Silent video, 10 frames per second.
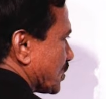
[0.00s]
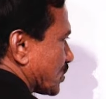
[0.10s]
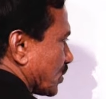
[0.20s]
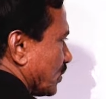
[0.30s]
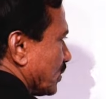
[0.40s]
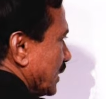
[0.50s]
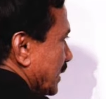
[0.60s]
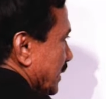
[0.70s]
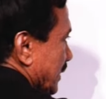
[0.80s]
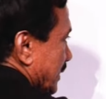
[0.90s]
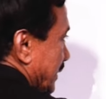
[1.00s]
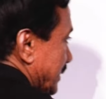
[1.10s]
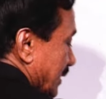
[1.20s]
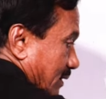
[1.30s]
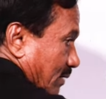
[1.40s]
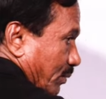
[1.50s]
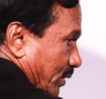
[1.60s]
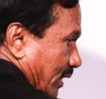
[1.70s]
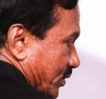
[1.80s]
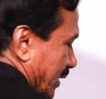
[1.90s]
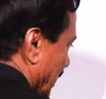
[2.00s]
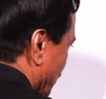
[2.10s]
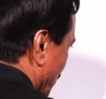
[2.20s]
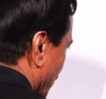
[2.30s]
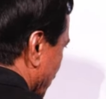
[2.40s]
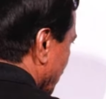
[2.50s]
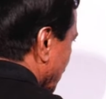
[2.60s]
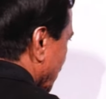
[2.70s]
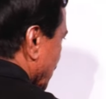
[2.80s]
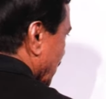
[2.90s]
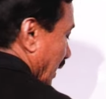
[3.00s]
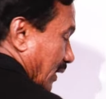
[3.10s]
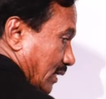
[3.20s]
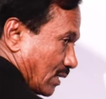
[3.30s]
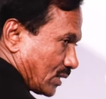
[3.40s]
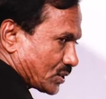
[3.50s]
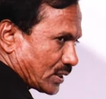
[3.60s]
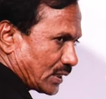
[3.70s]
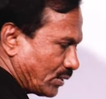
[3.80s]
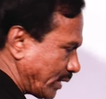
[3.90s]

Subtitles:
So this is the Punnett checkerboard. At last, you